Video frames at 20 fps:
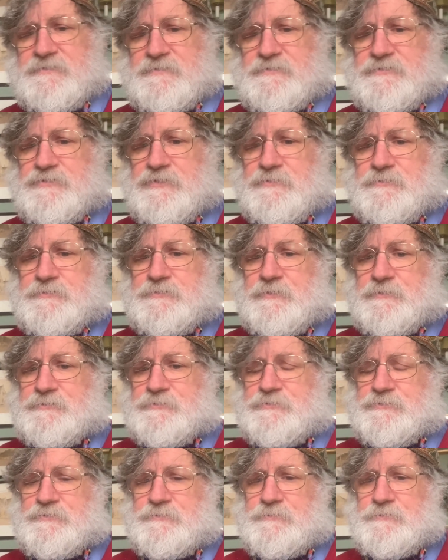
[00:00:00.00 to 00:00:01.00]
chose not
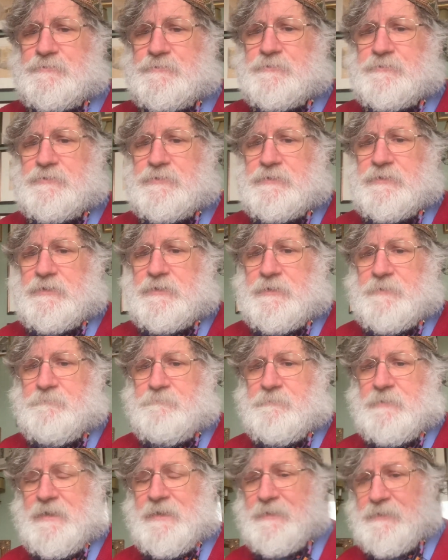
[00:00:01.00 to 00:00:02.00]
to
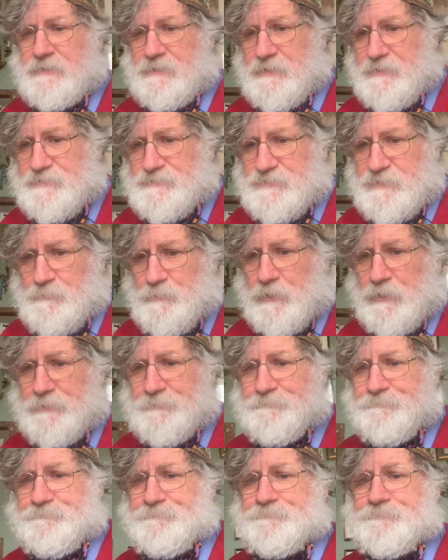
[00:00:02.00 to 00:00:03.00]
allocate him
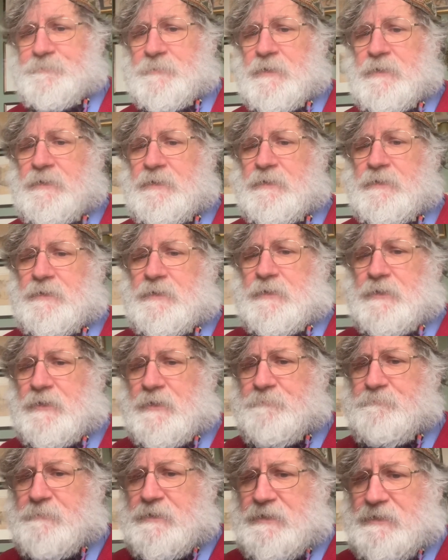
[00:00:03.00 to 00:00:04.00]
one,
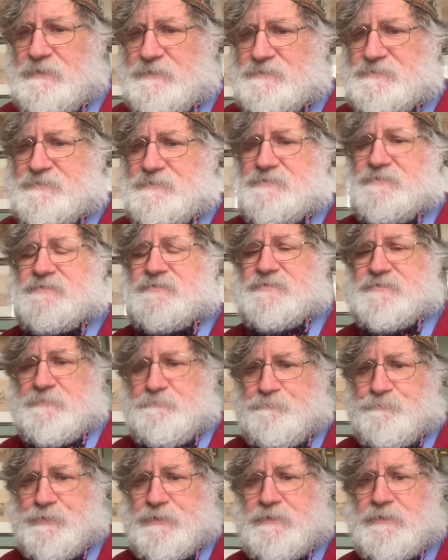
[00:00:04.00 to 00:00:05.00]
is
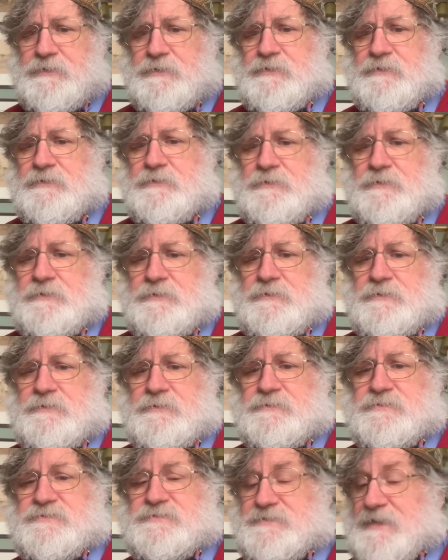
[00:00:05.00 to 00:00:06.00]
simply
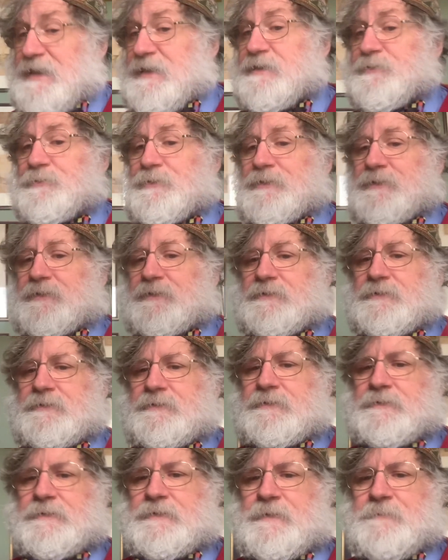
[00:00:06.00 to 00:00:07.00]
staggering.
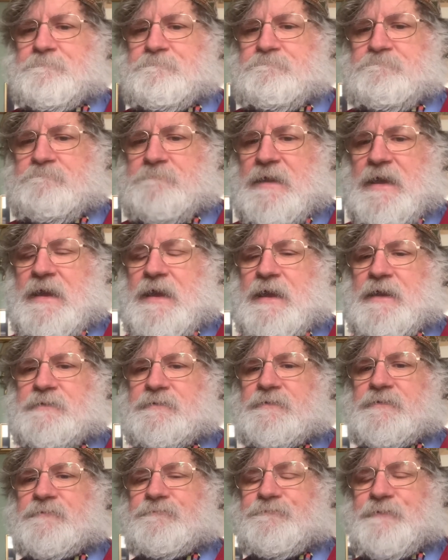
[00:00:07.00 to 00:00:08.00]

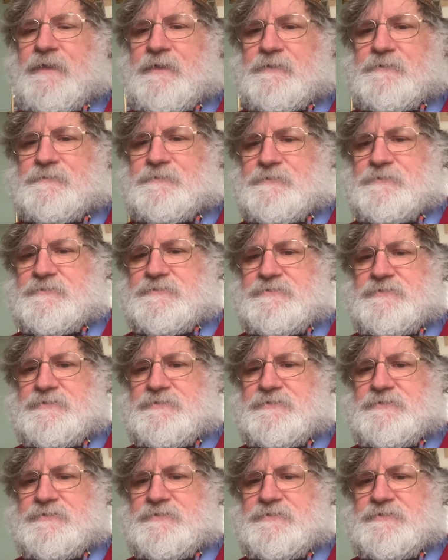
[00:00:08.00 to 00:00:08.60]
And the fact that